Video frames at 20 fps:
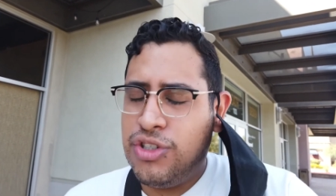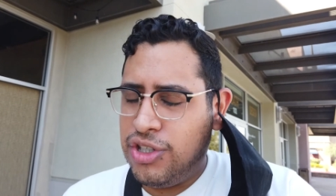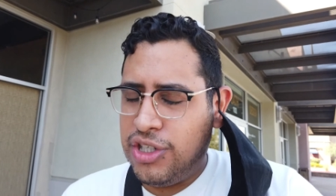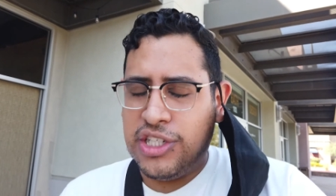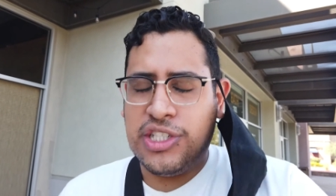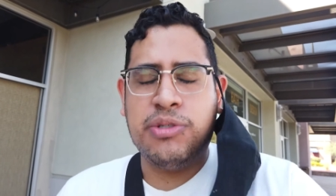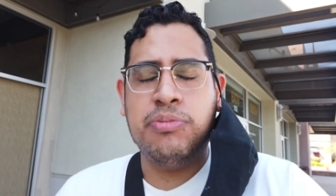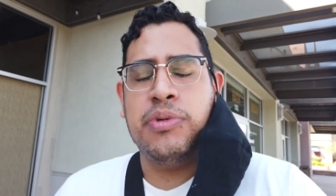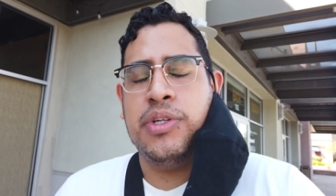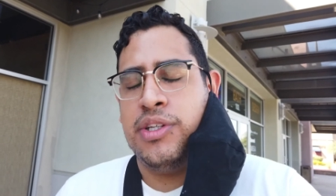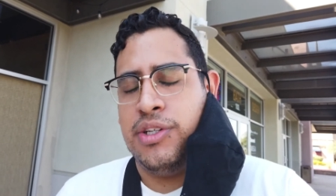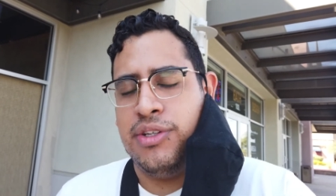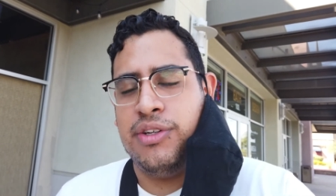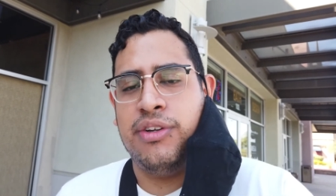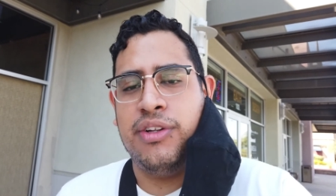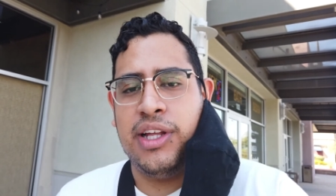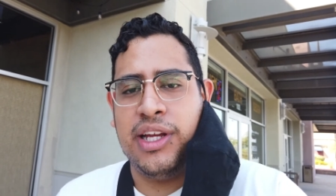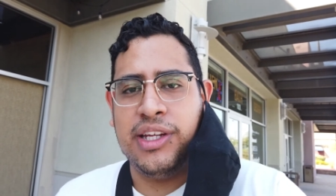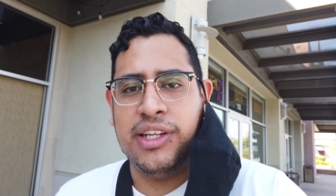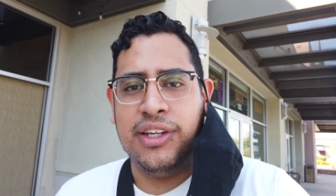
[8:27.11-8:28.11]
Trust me,
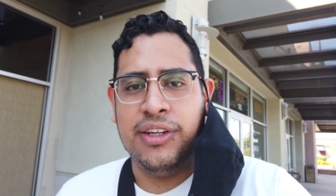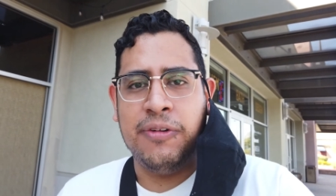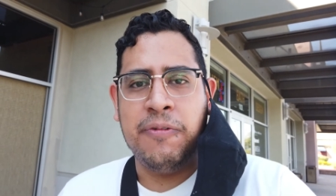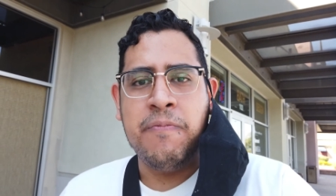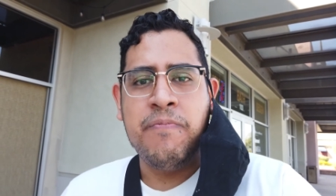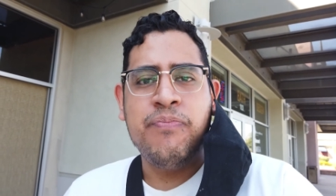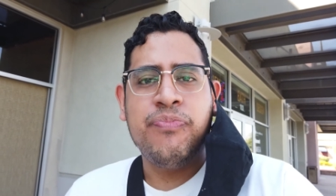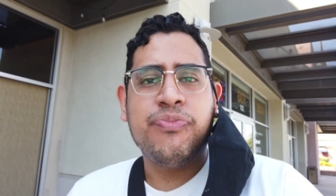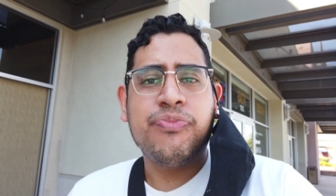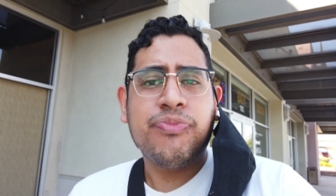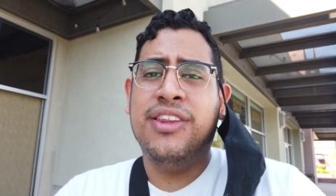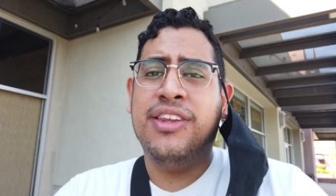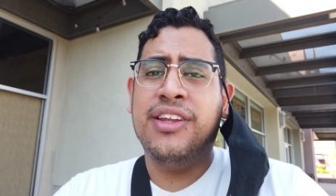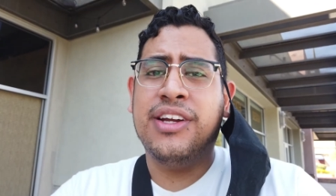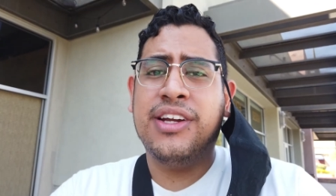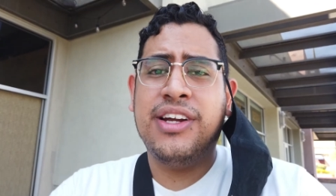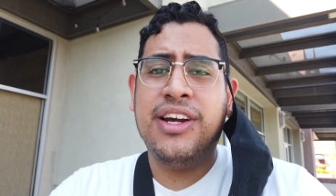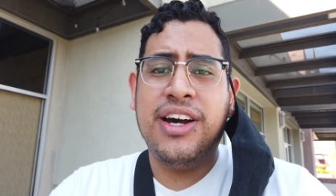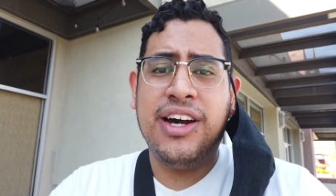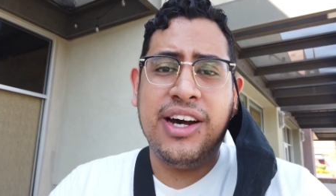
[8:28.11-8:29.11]
you'll like it.
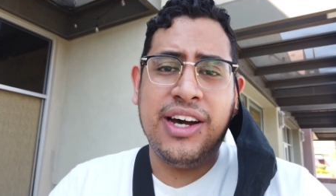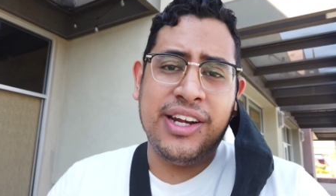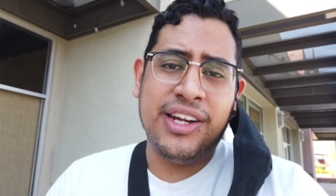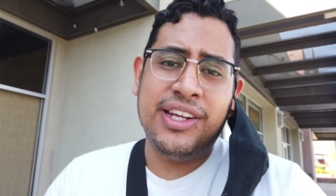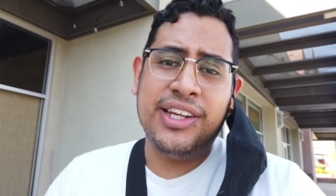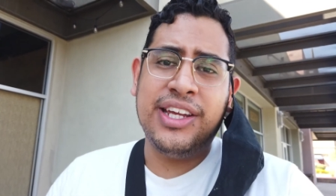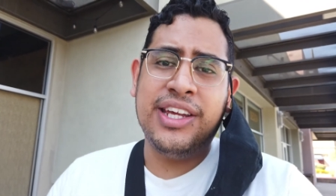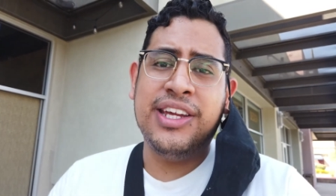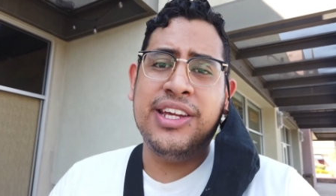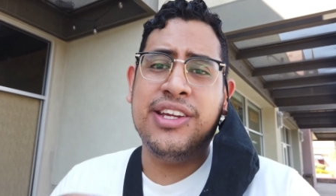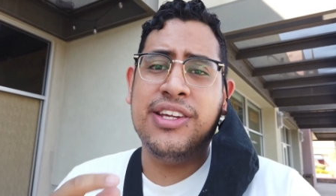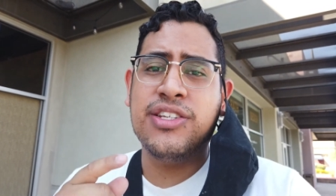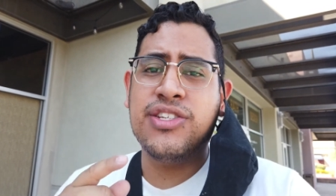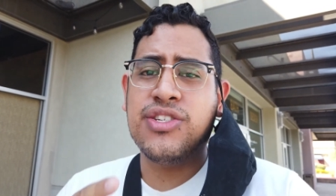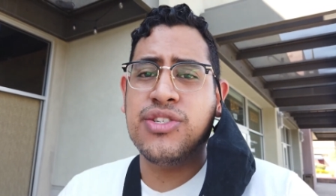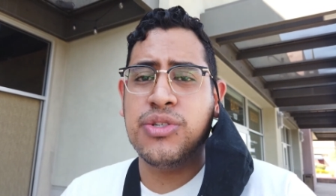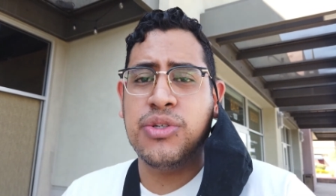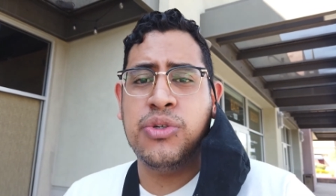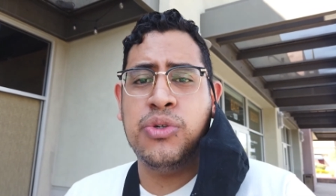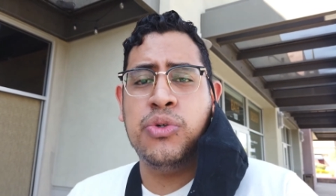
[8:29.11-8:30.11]
The karage
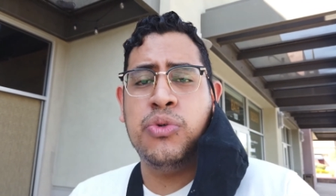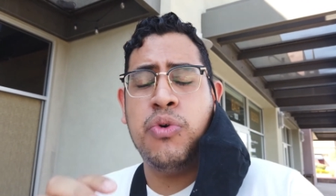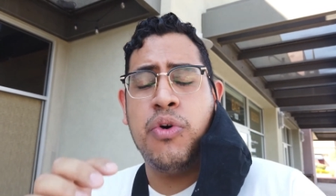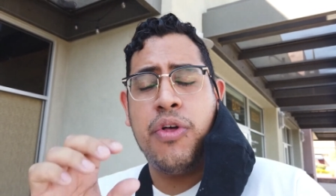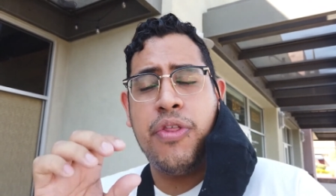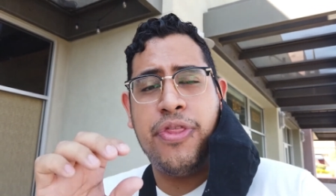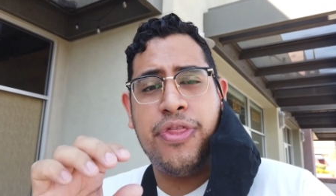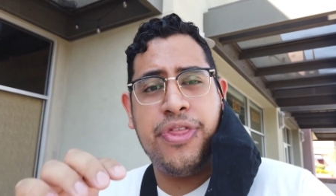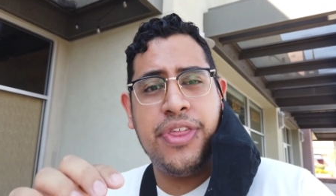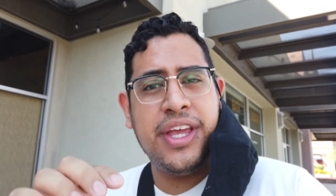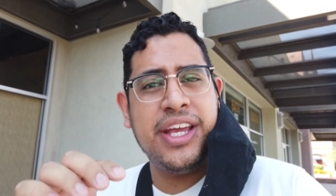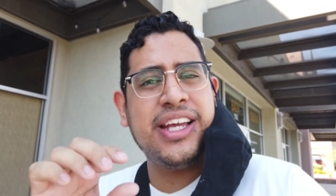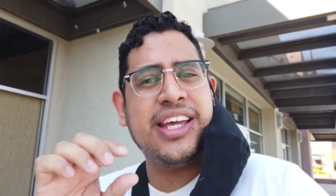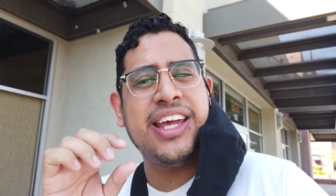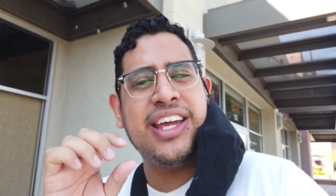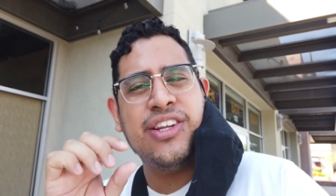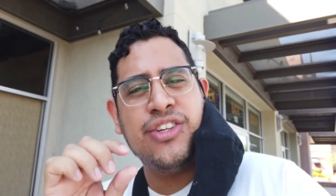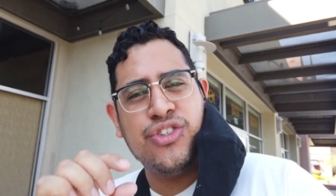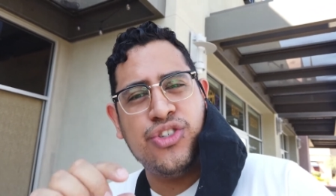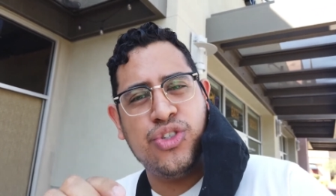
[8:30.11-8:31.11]
is so
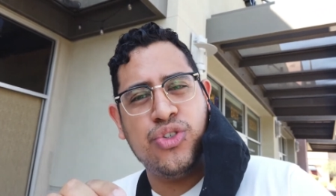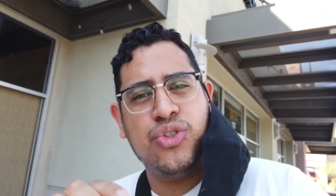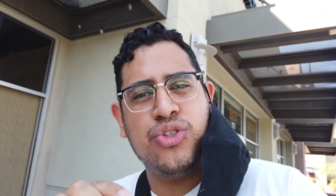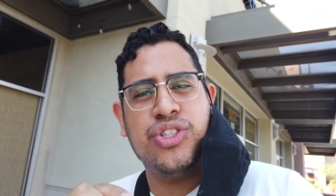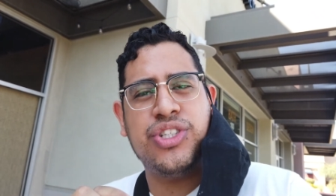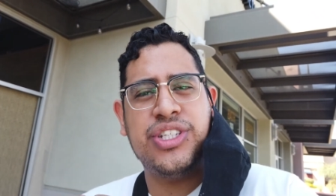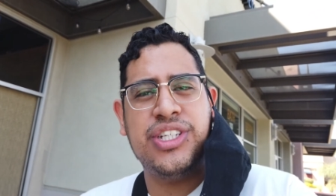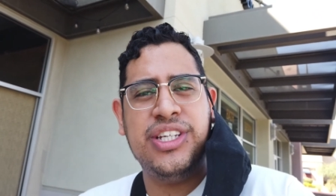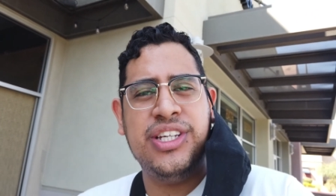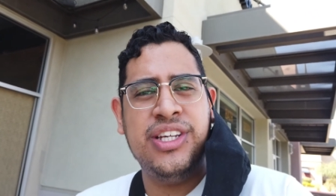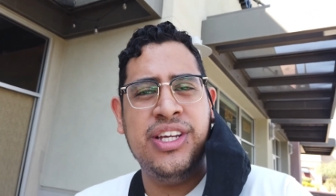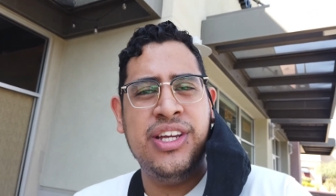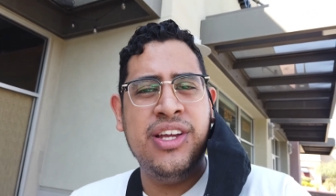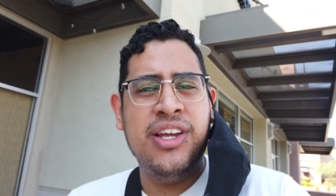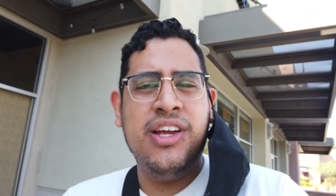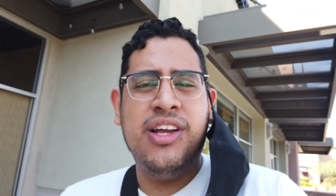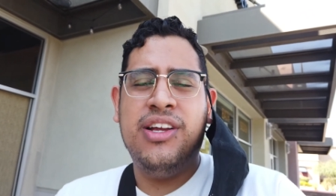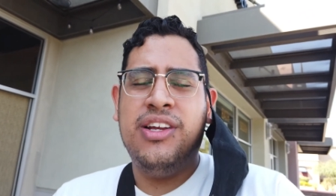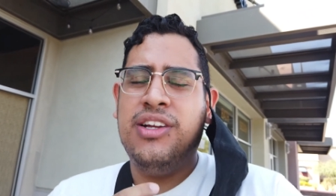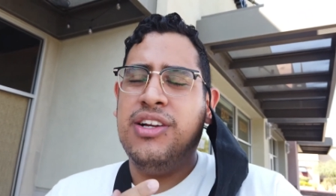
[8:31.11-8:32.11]
thick and juicy.
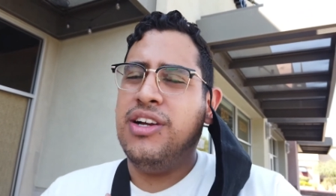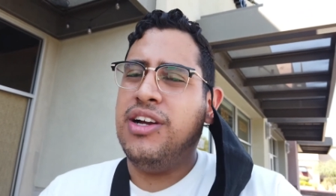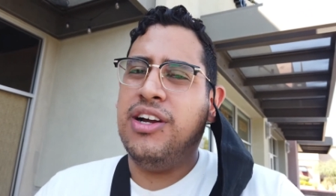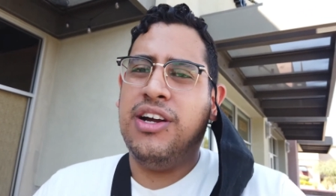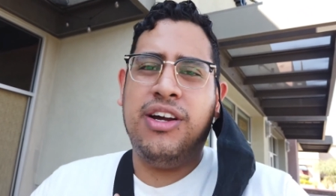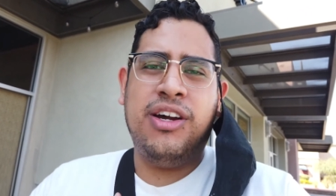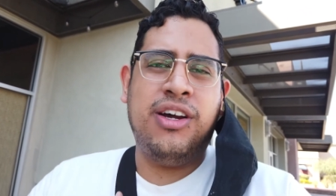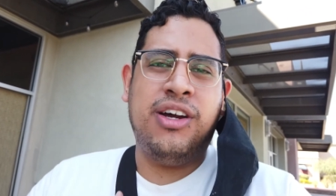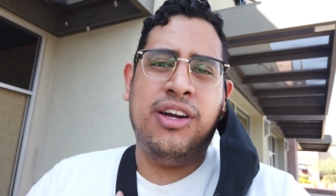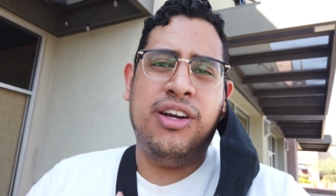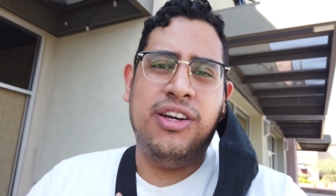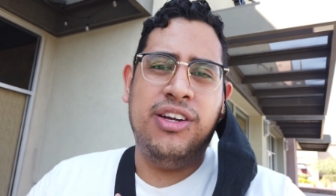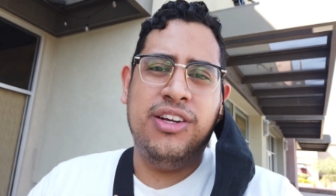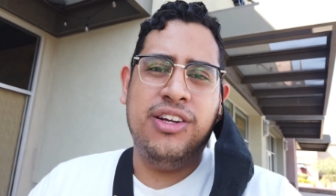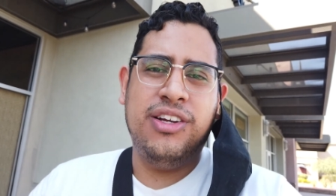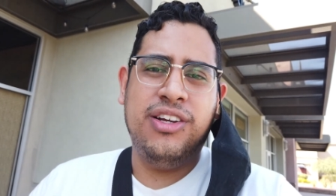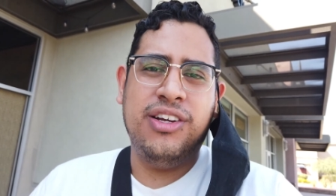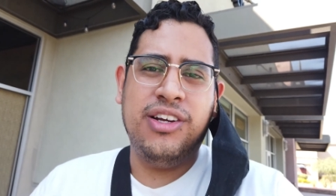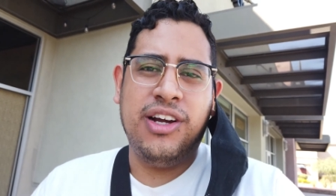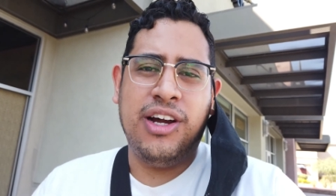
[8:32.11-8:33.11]

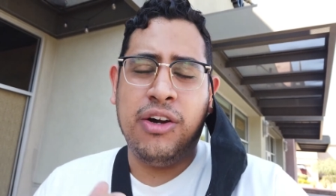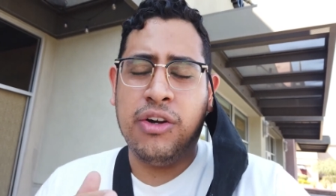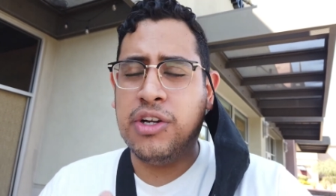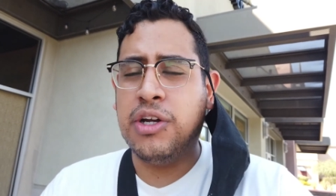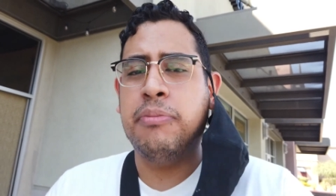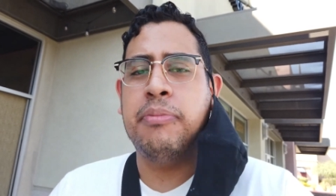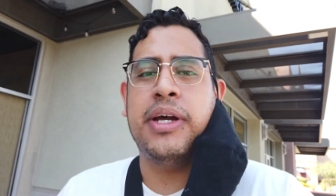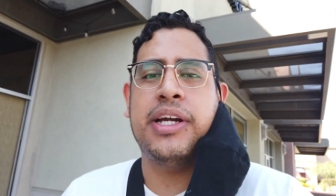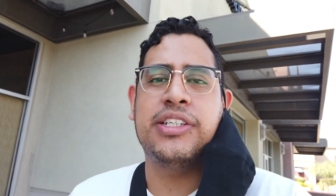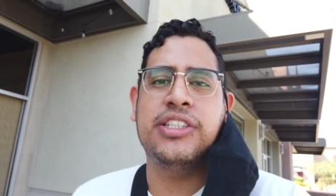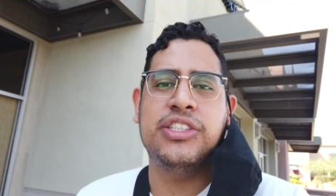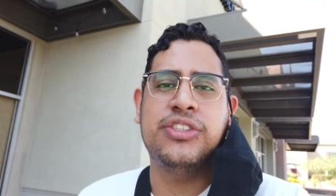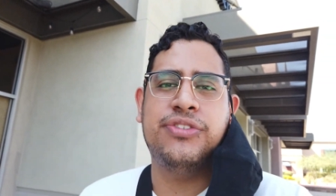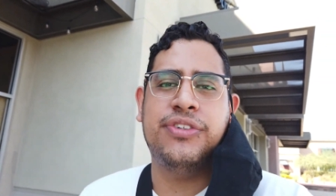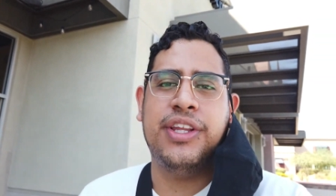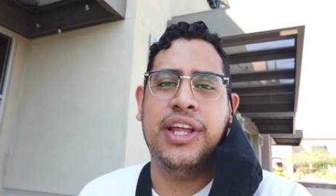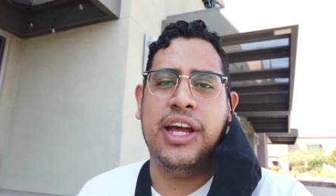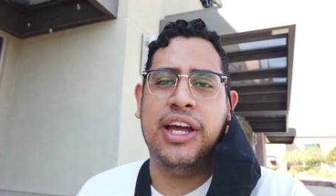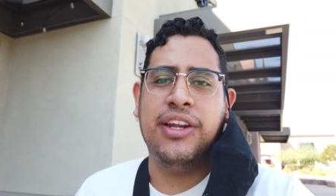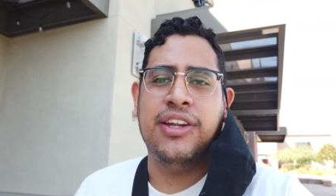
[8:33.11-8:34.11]
I'll come back just
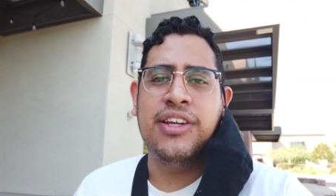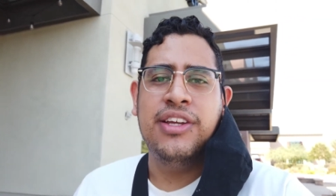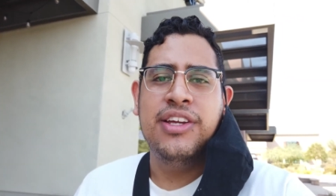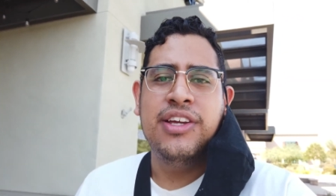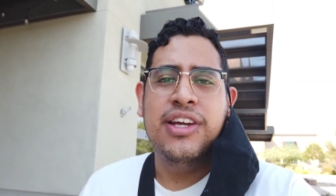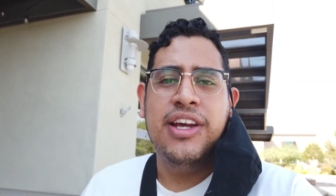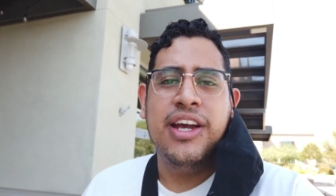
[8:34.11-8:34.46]
for that.